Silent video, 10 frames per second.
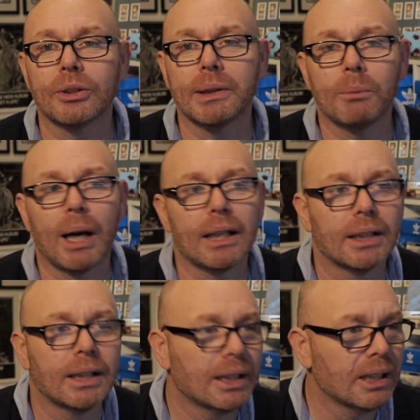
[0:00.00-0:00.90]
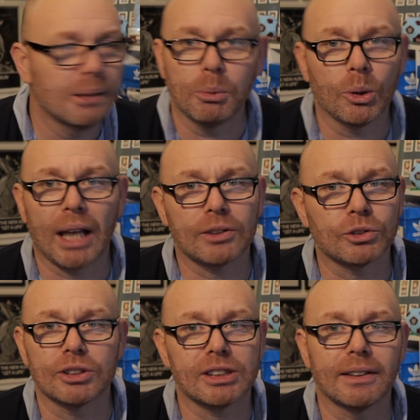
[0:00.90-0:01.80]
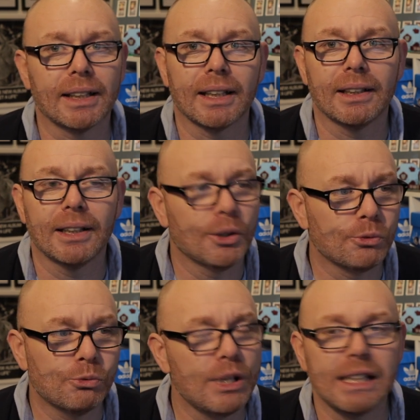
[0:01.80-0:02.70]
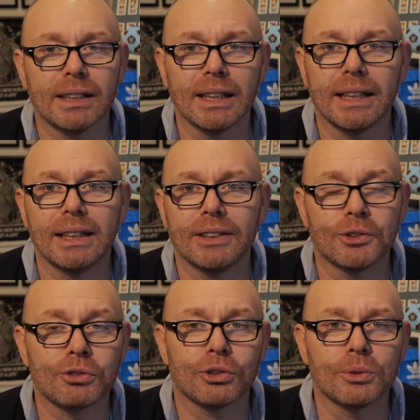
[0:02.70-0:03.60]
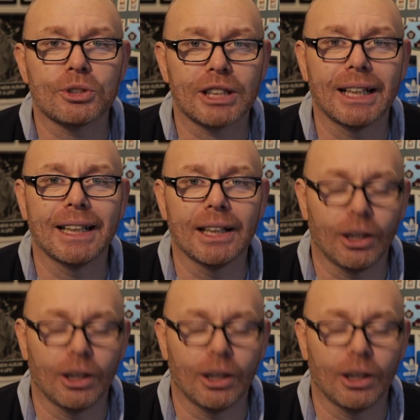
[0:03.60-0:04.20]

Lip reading: are doing well, but that doesn't tell you really the true state